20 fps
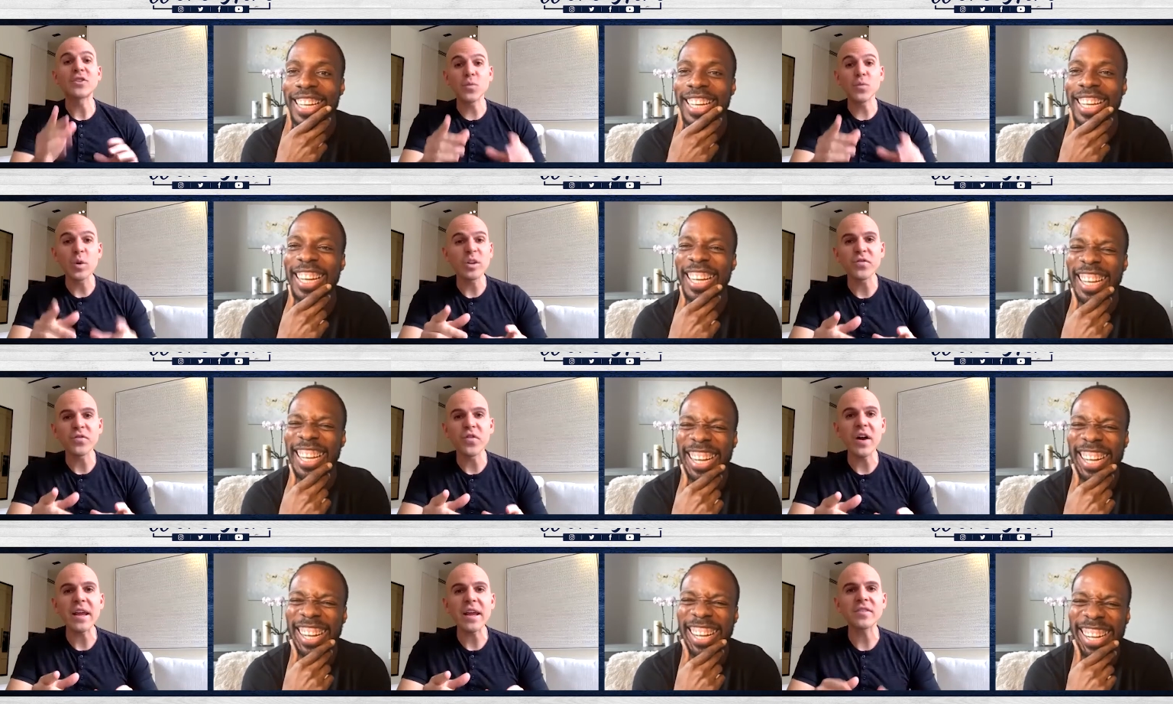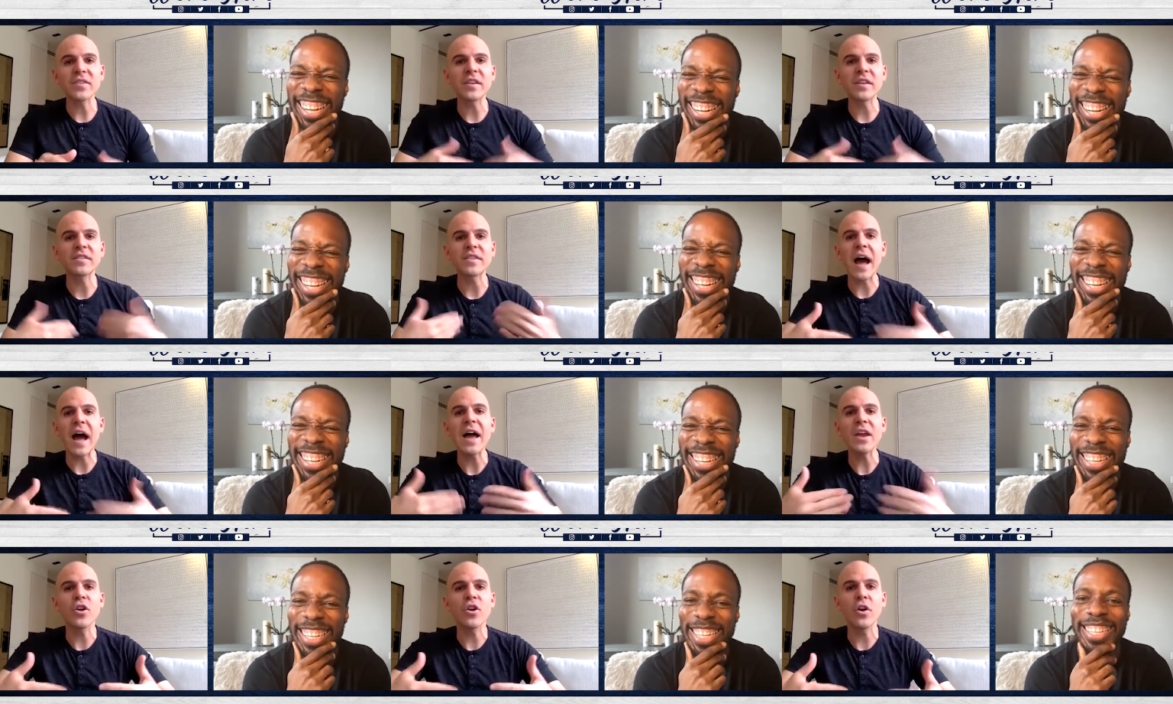Speaker 1: what's funny is it's
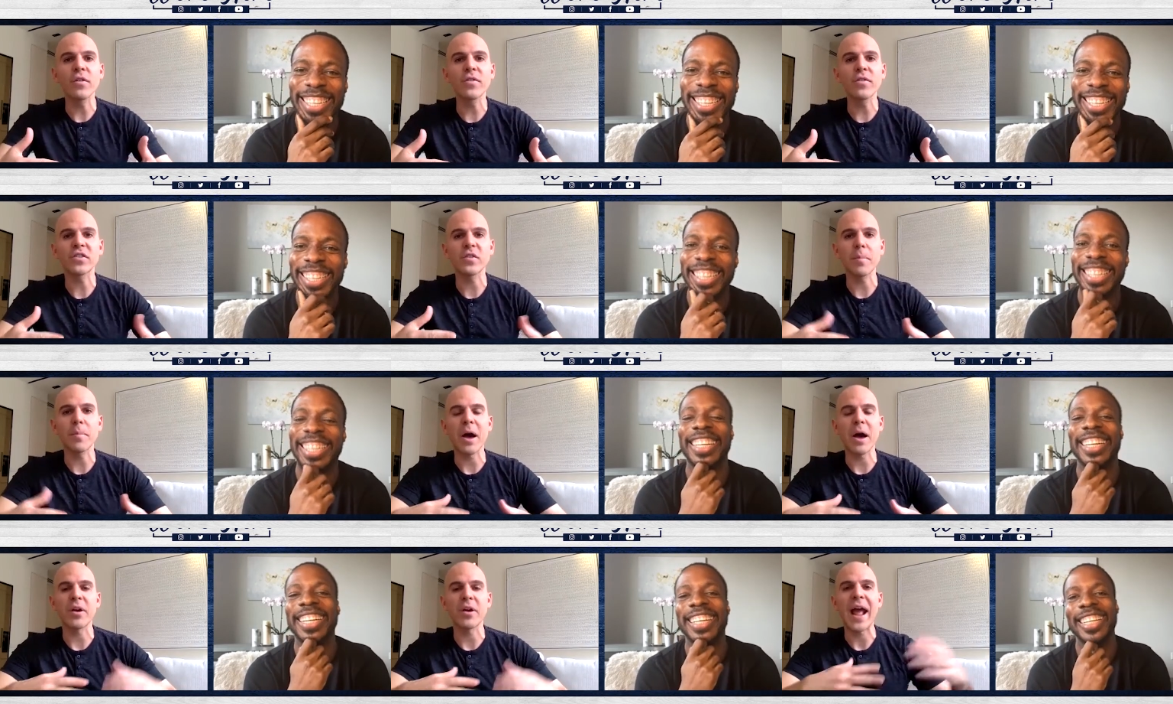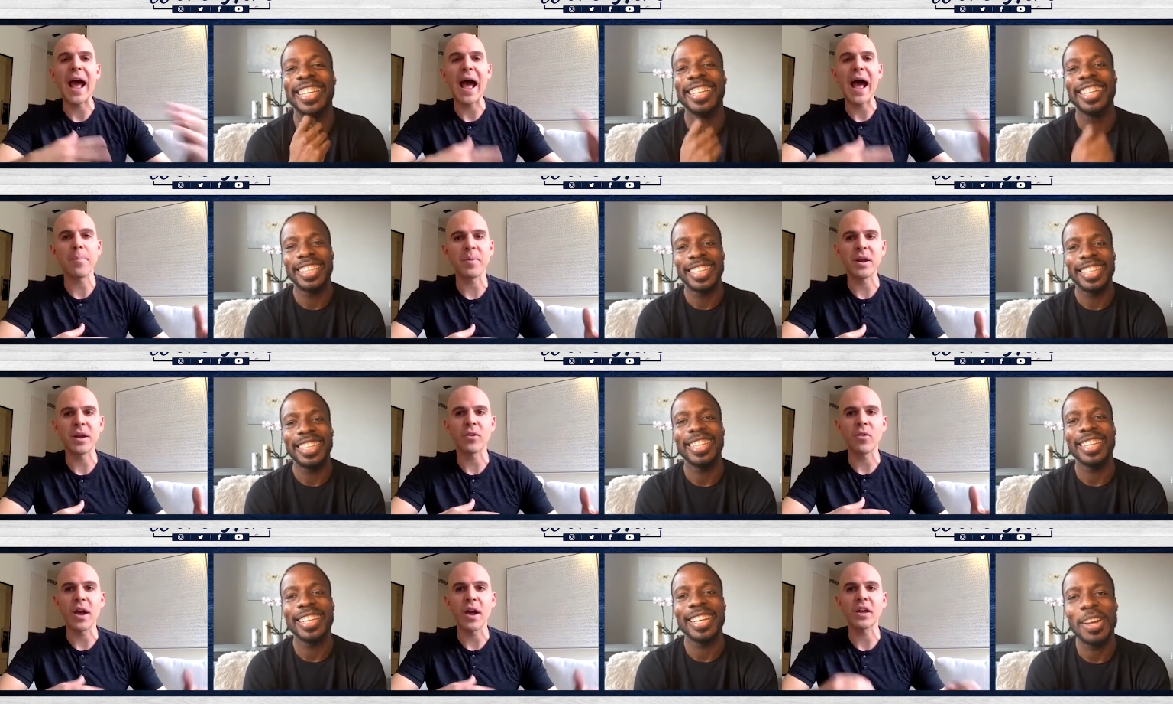not nervous about it
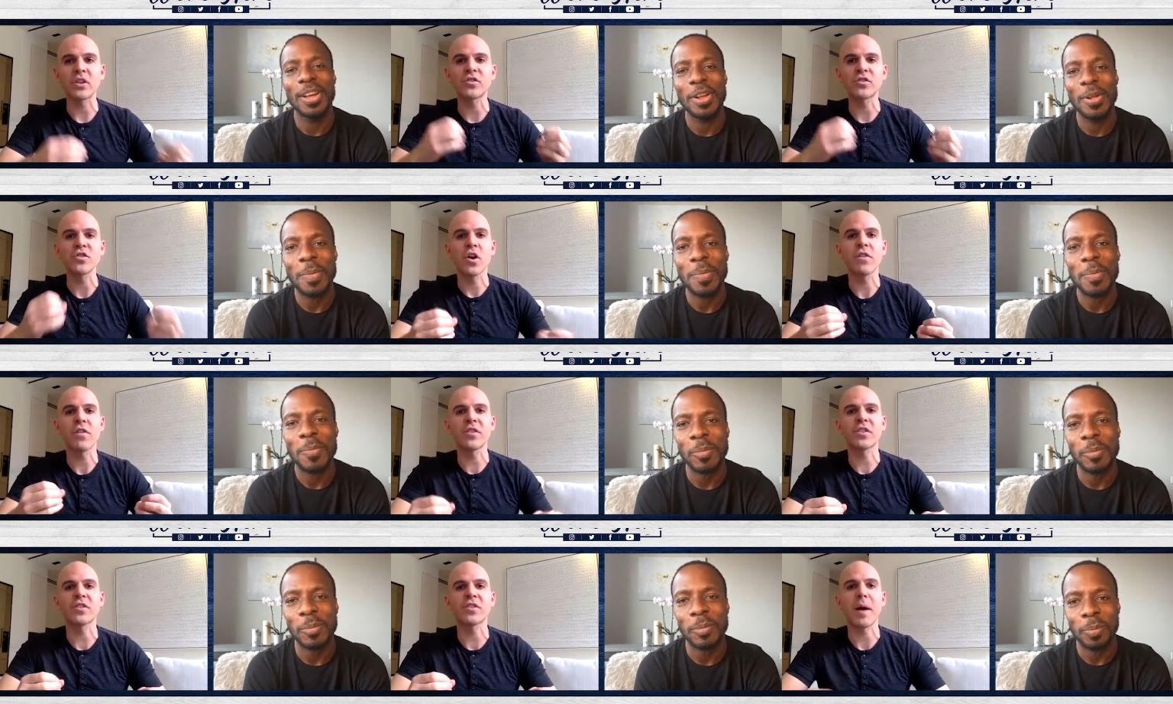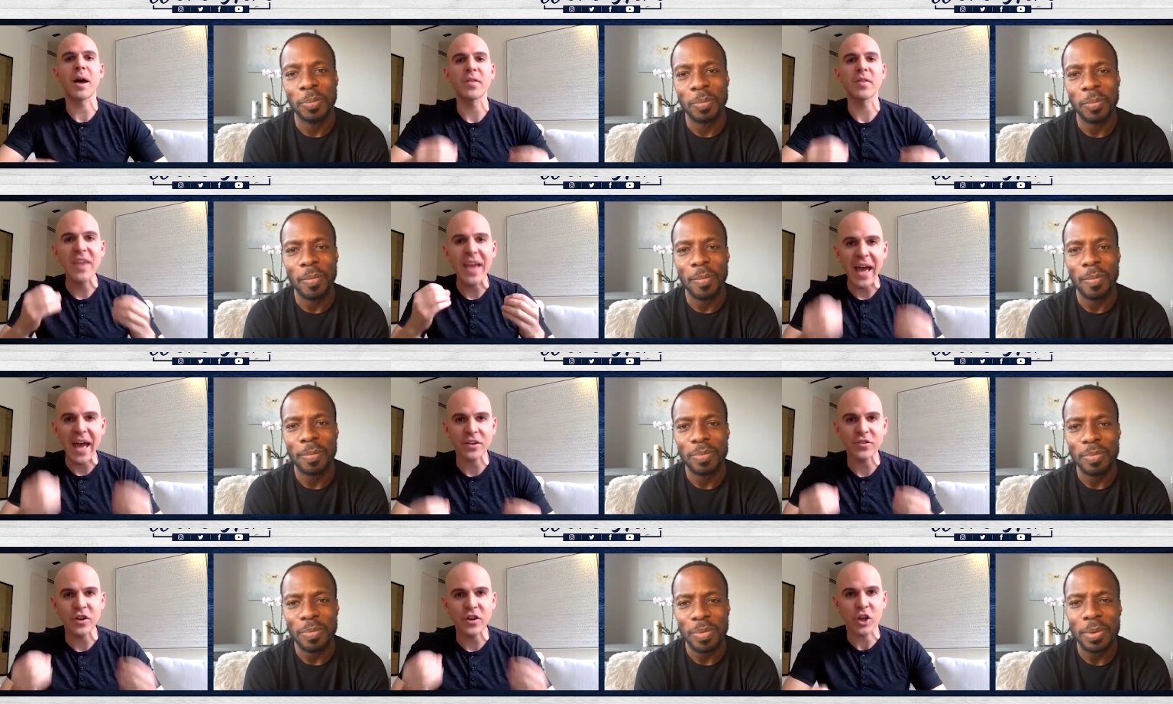happening right it's nervous about the
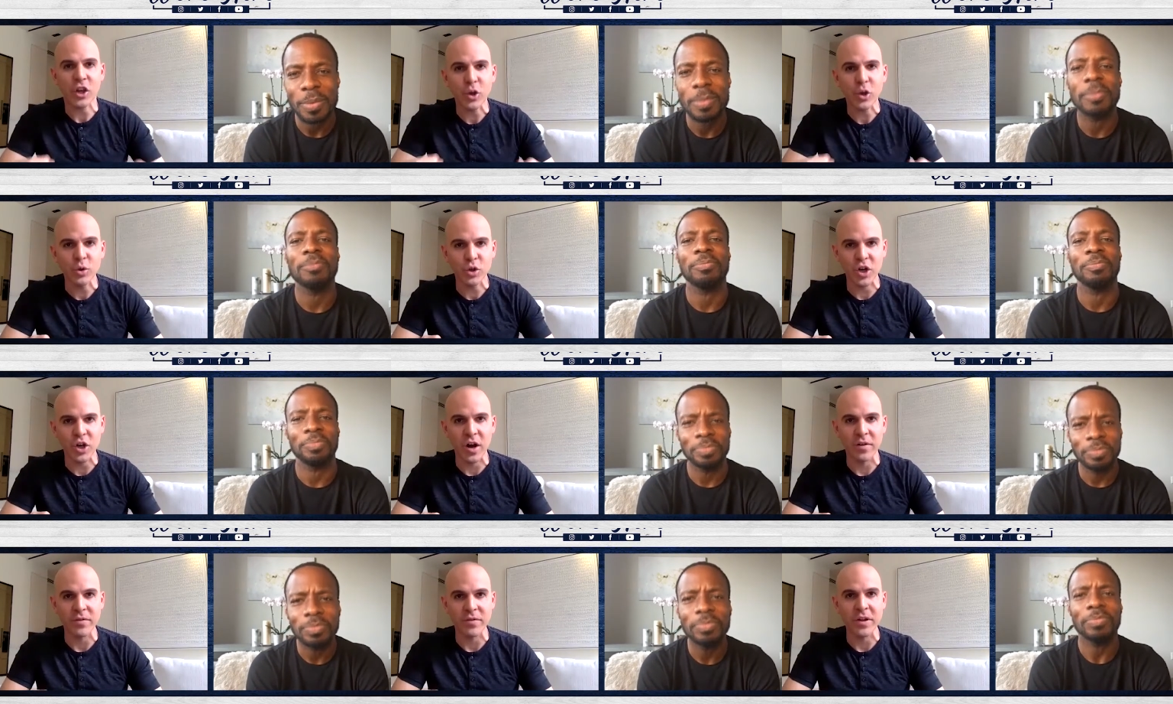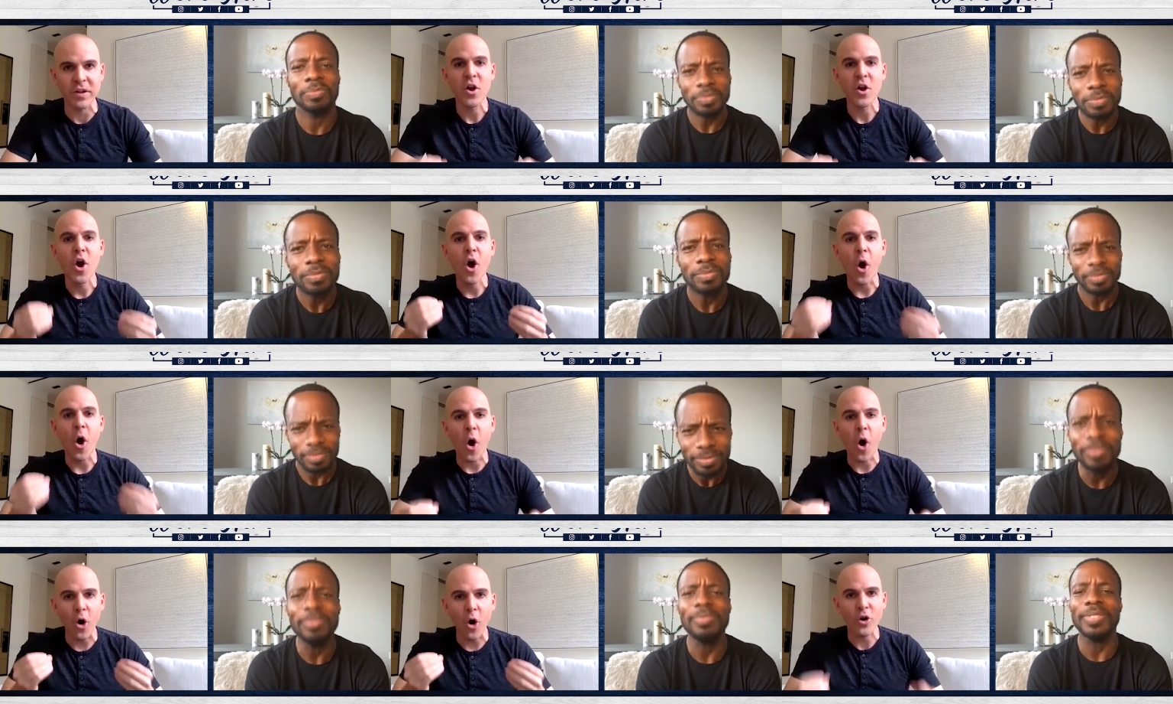execution of it
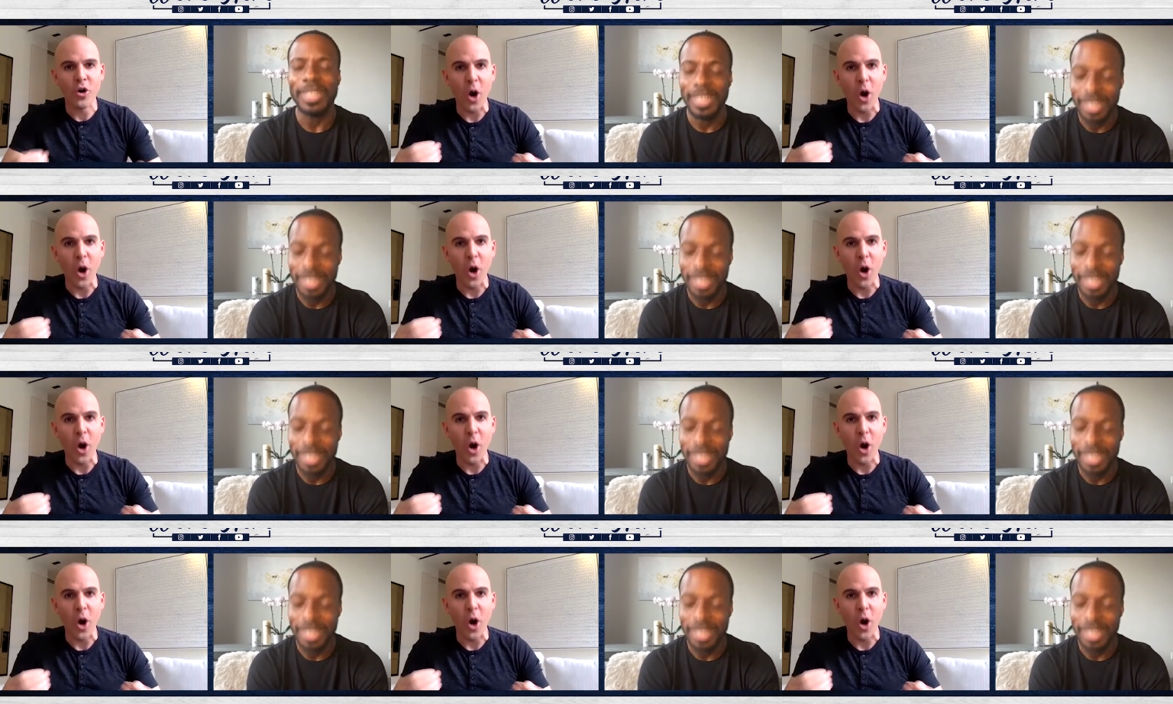all going